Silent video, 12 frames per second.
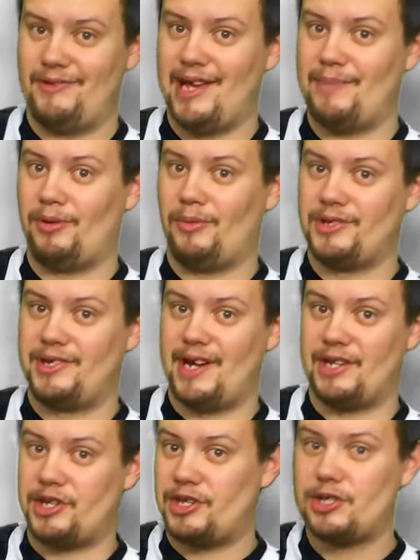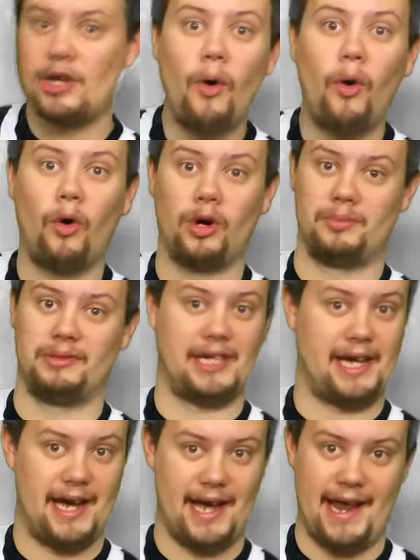Deadpool was done so horribly
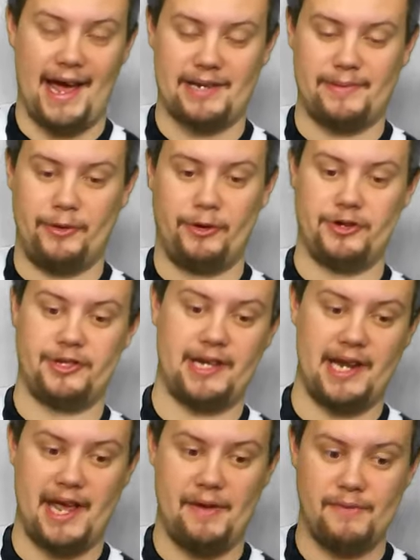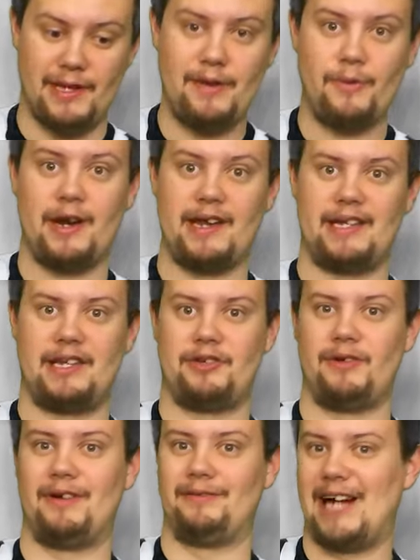in X-Men Origins, and he really wanted it to
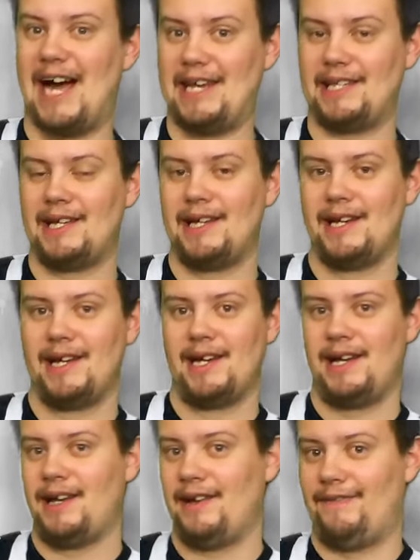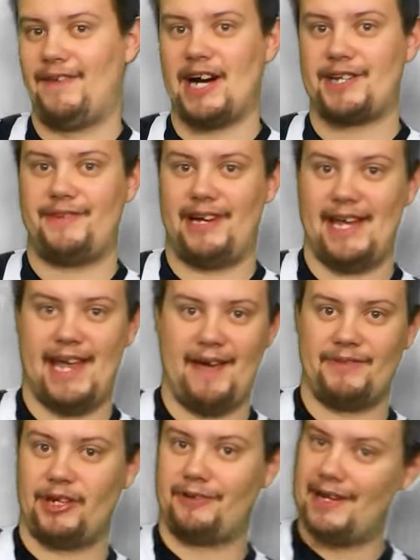do it right. Fox finally
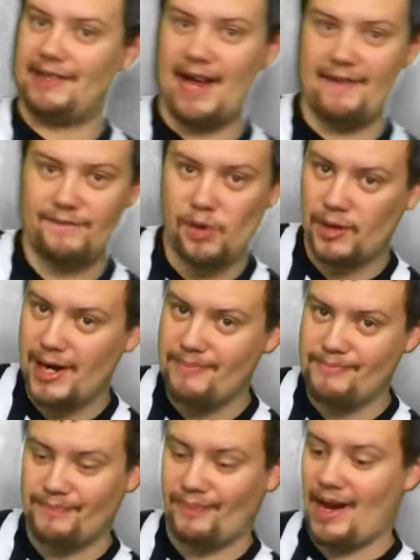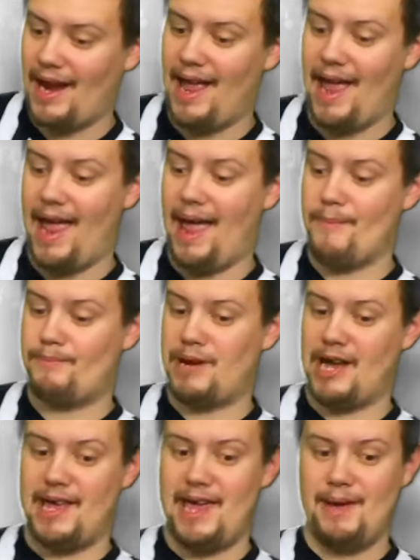gave the green light for it,
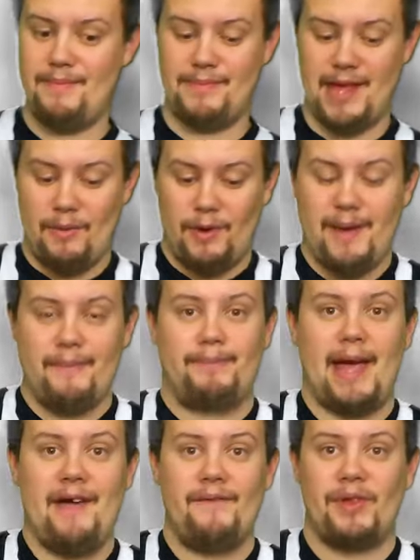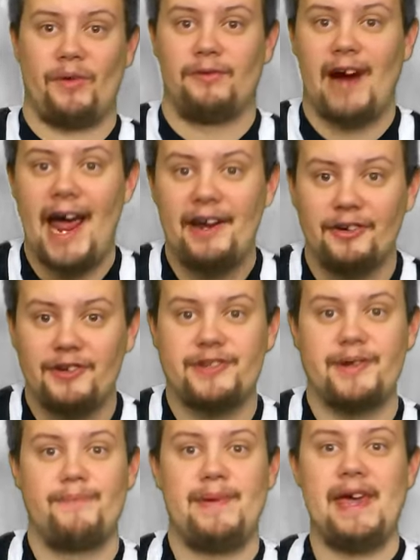but they wouldn't pay for the writers
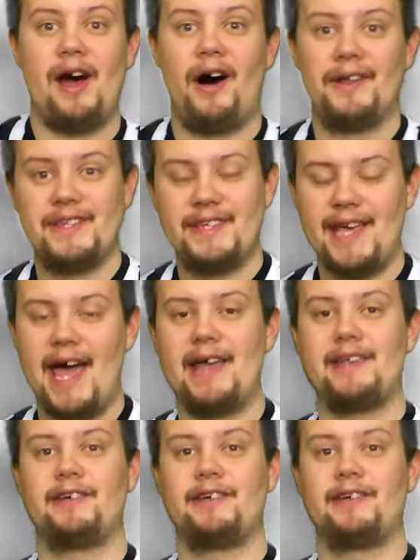to be on set.